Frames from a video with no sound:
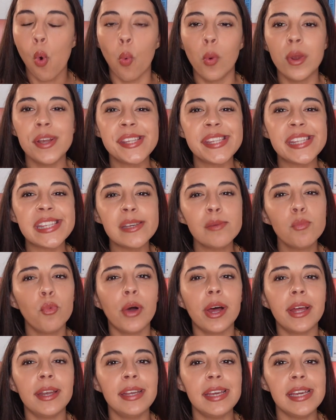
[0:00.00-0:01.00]
When
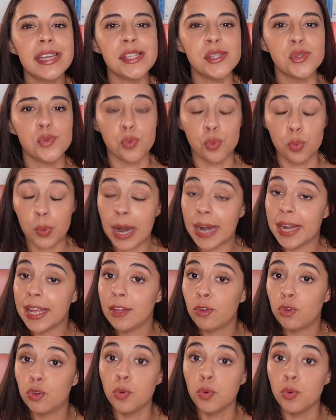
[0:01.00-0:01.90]
someone is ready